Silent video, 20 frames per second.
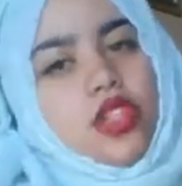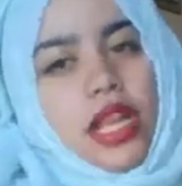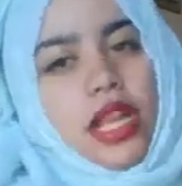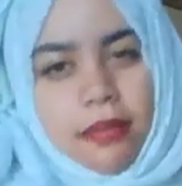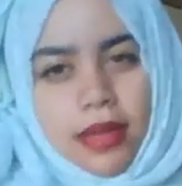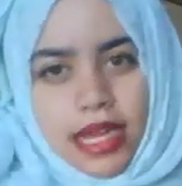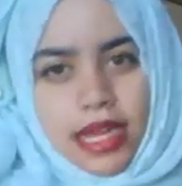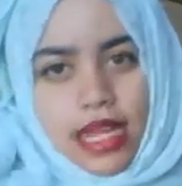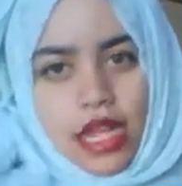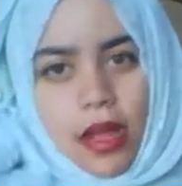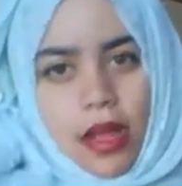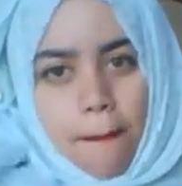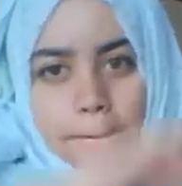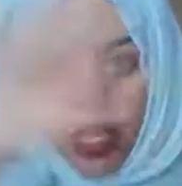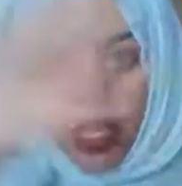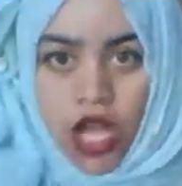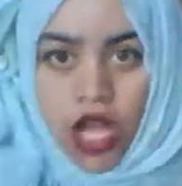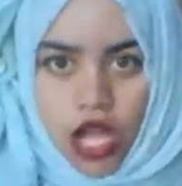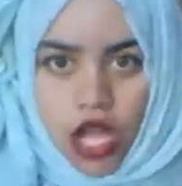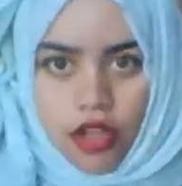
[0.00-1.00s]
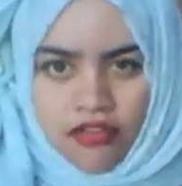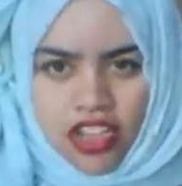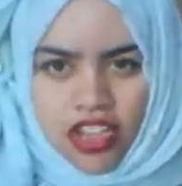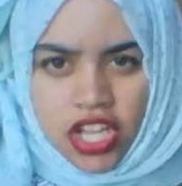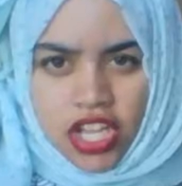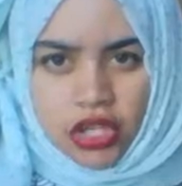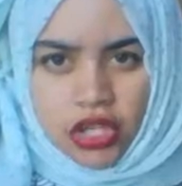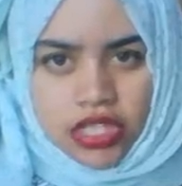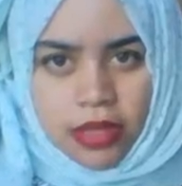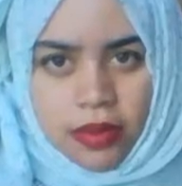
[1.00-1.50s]
like be like a
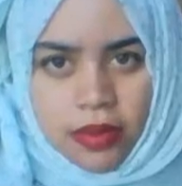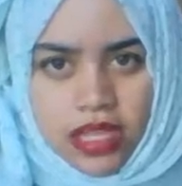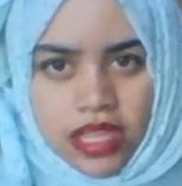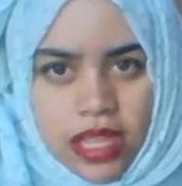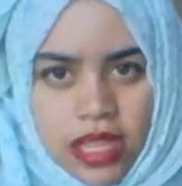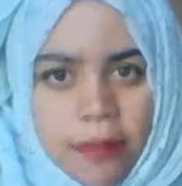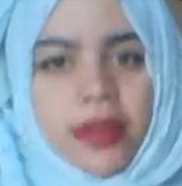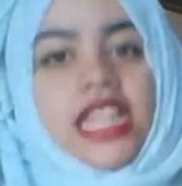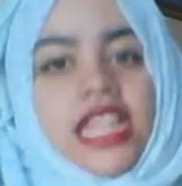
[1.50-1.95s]
pervert or something like that,